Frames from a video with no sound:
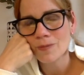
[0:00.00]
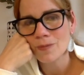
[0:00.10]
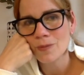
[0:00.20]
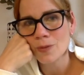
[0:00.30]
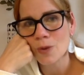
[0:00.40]

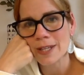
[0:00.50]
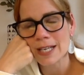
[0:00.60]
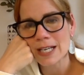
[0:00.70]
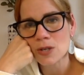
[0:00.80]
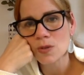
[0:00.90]
one that I
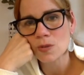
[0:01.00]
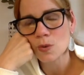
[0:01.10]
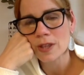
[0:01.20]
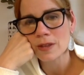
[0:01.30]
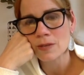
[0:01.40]
use
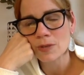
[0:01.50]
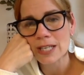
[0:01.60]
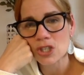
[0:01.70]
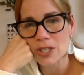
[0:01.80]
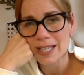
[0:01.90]
in
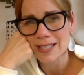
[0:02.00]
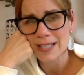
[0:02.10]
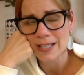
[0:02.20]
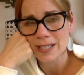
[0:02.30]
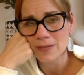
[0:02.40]
relation to kids'
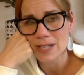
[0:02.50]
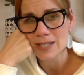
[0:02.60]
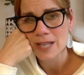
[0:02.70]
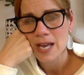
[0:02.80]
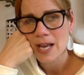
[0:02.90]
activities,
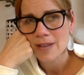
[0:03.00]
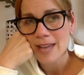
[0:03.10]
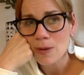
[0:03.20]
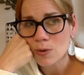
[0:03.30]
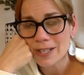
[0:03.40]

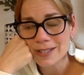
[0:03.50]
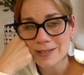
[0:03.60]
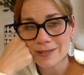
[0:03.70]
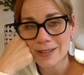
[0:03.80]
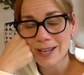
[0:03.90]
that one is,
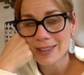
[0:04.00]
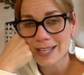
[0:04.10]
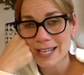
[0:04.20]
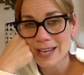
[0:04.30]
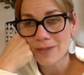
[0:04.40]
I think,
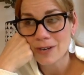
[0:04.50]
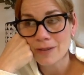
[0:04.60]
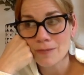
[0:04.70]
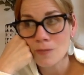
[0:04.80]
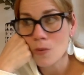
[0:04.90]
even
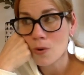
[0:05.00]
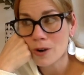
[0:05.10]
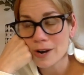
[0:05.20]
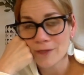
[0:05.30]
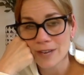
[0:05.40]

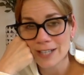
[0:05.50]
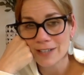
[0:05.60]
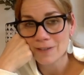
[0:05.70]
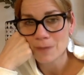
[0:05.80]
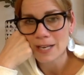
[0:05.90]
more
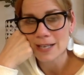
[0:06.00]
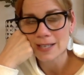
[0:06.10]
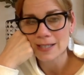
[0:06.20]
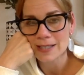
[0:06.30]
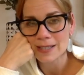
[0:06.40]
effective
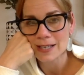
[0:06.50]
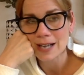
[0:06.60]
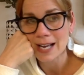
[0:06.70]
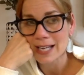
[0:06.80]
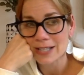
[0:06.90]
because
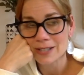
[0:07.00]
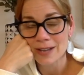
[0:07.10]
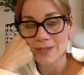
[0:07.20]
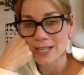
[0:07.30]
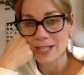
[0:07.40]
I
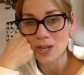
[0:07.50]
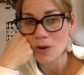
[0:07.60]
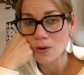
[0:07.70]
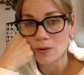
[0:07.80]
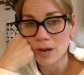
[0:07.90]
have said
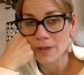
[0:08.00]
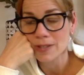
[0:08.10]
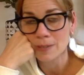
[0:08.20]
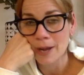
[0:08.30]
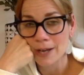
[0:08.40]
no on the
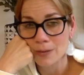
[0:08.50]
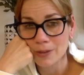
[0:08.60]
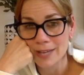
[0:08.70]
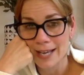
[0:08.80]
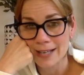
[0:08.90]
spot with
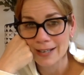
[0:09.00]
that.